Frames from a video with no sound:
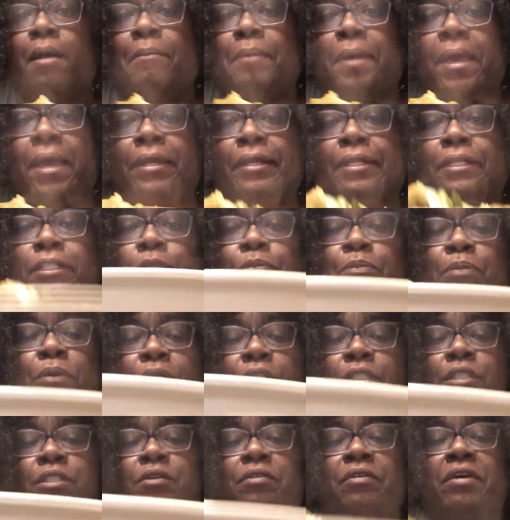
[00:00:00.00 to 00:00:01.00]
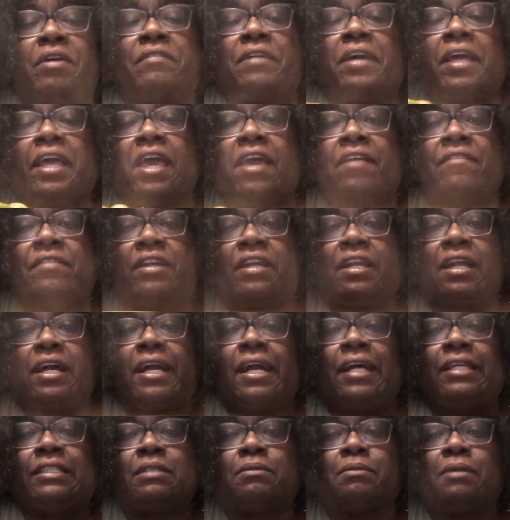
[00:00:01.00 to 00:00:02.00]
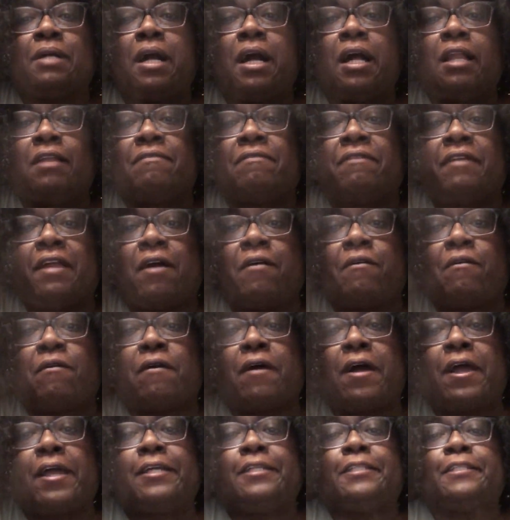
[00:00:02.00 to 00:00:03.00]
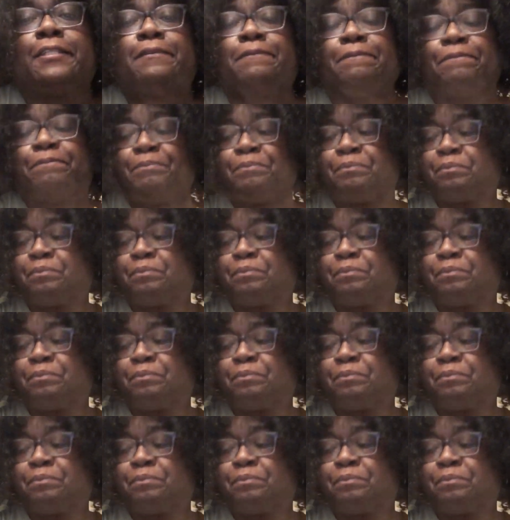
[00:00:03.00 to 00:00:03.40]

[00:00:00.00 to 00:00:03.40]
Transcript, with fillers: Panda Express don't ever have it, and I got some cauliflower rice.